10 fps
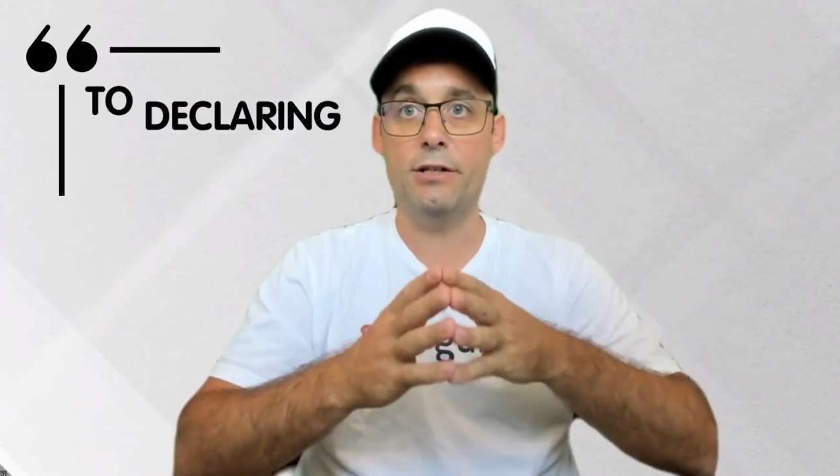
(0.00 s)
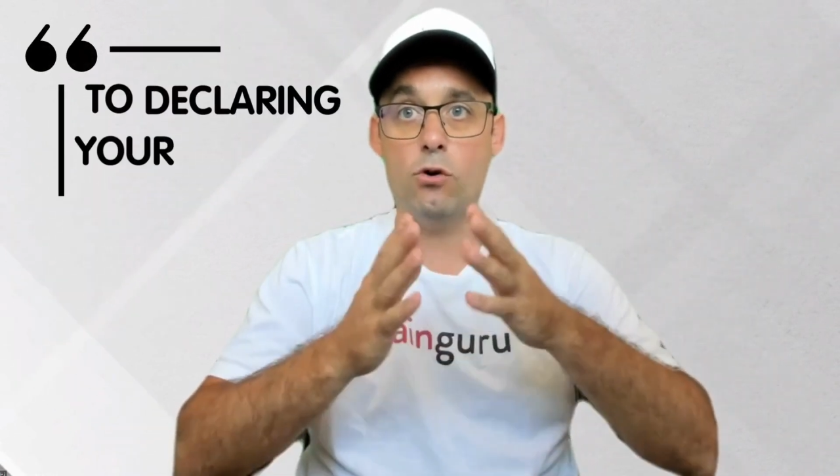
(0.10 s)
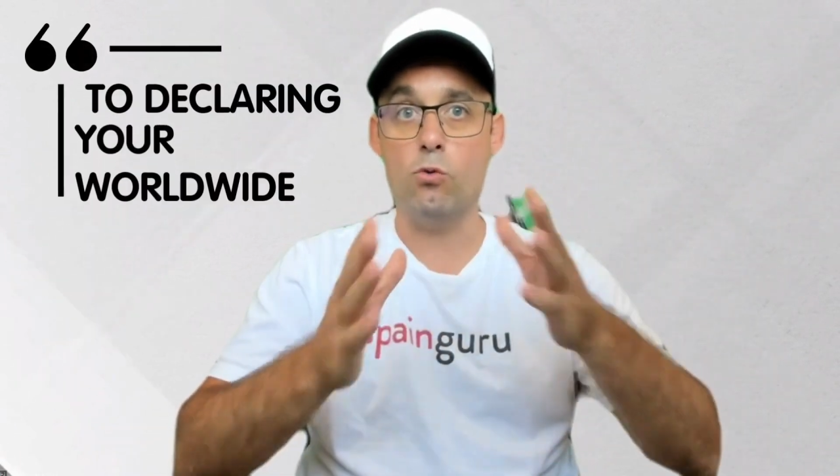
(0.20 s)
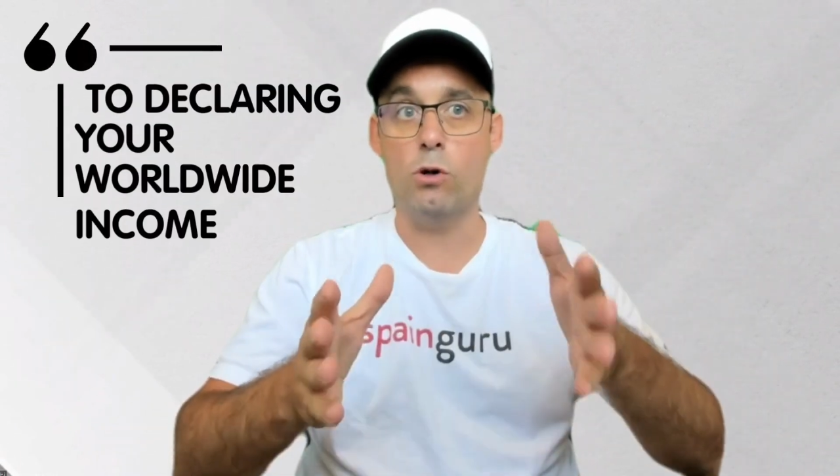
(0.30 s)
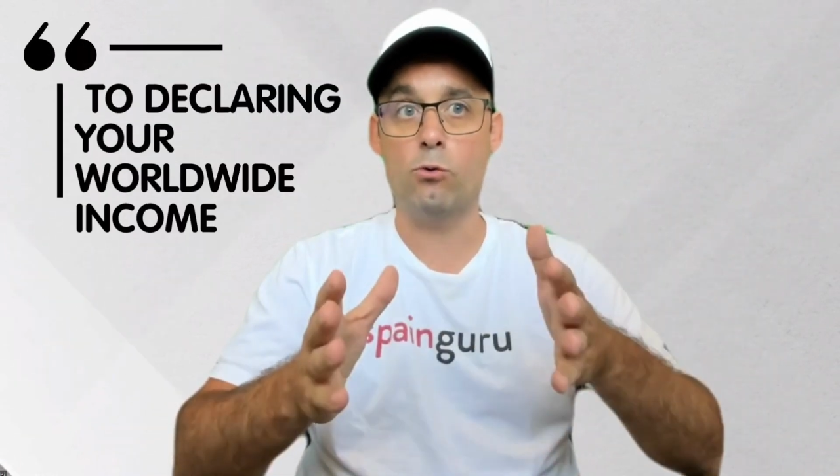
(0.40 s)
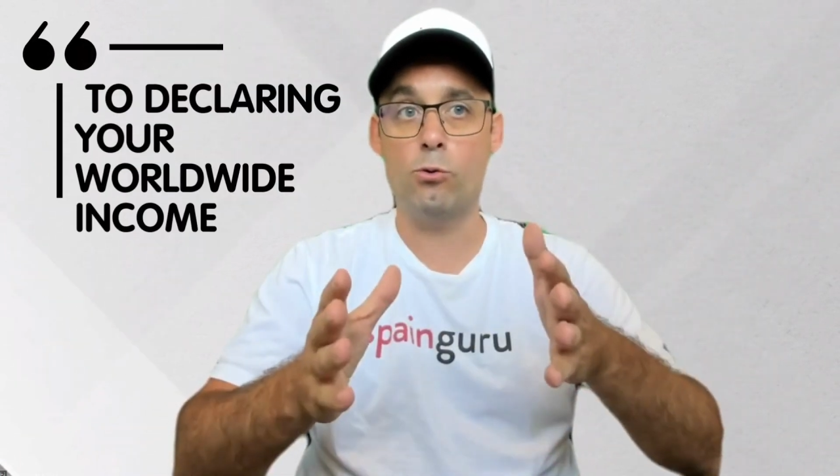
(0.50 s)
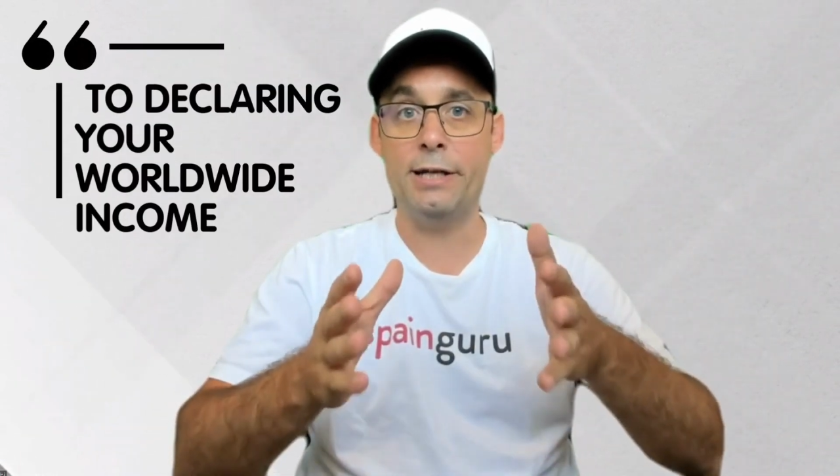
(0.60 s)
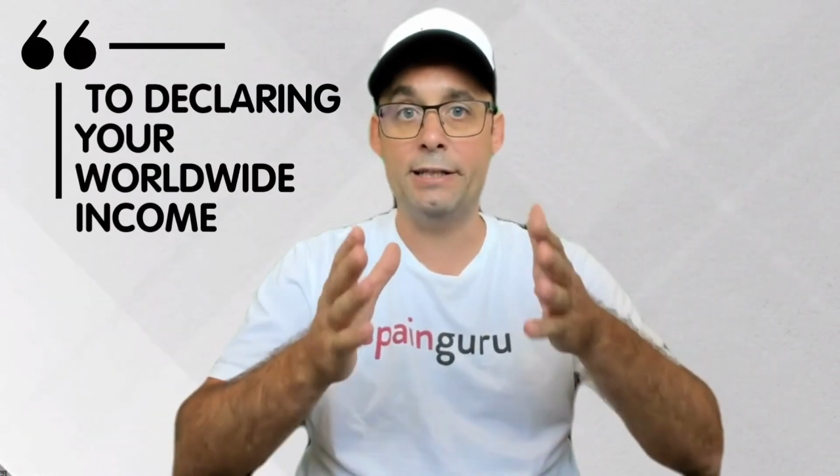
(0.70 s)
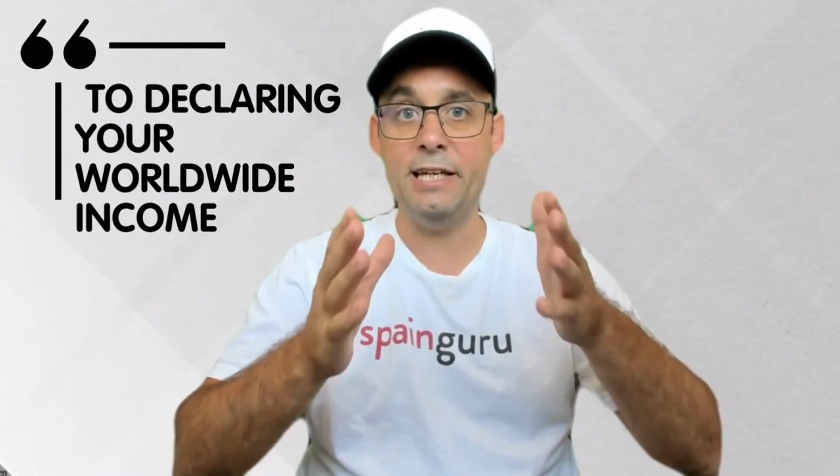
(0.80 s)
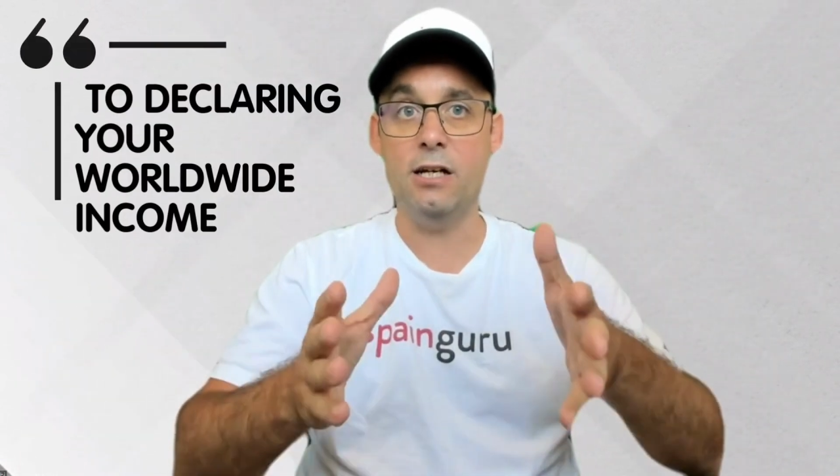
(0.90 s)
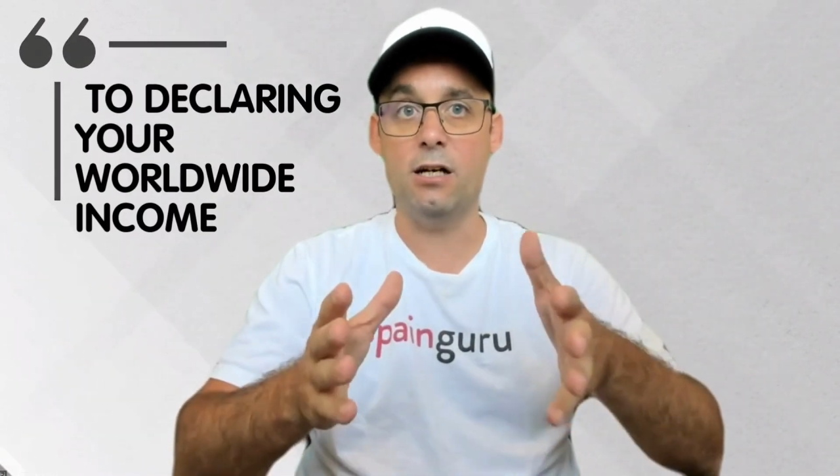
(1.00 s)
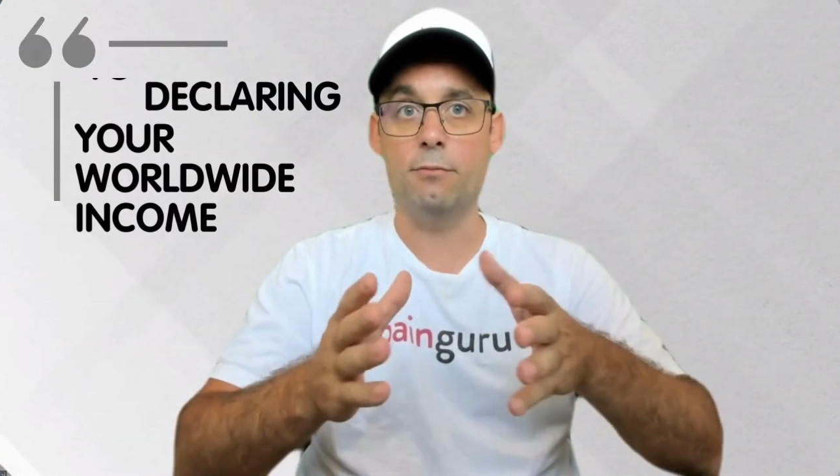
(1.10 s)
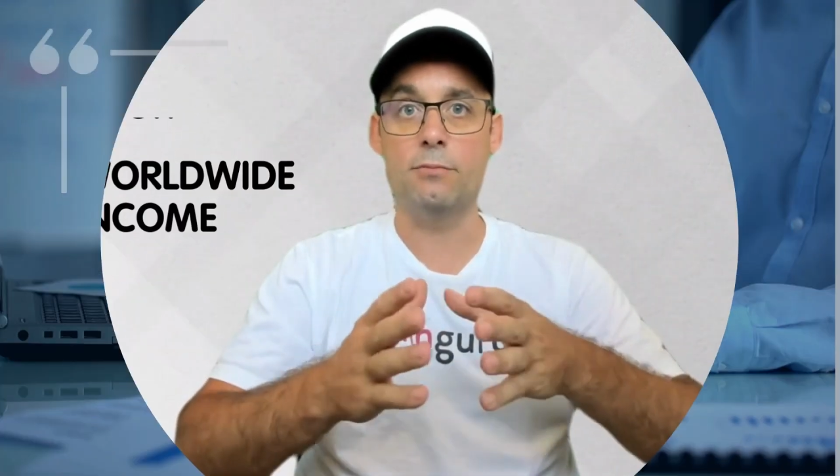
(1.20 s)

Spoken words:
your worldwide income.